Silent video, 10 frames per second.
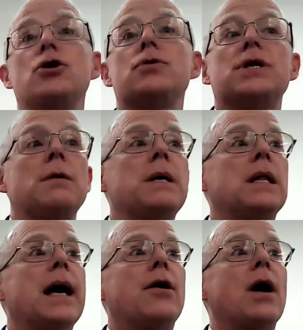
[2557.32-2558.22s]
you, see me
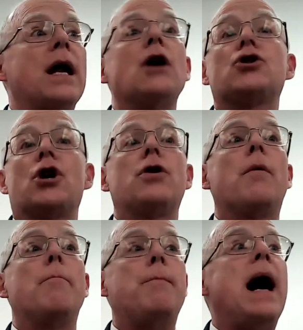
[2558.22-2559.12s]
later, and I'll show
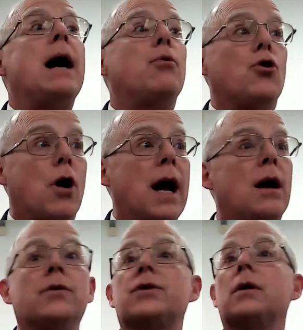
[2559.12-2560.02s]
you Bible
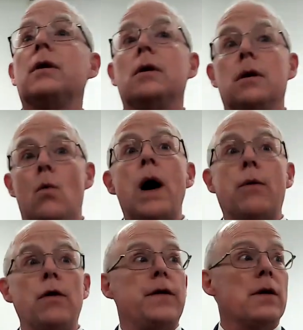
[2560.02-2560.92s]
grounds why
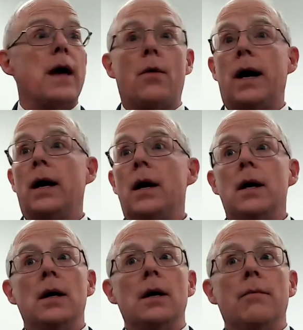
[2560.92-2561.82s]
we feel that way.
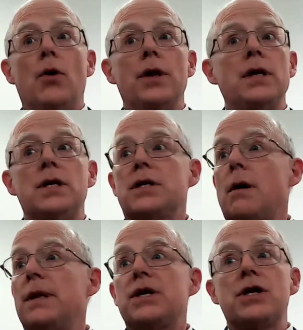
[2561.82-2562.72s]
This
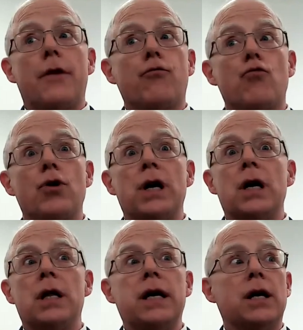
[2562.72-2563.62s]
some of this stuff
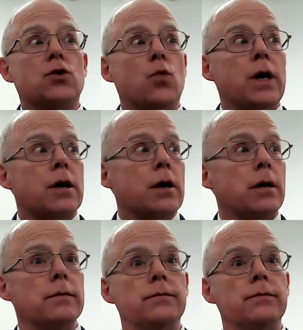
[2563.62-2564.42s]
really gets weird.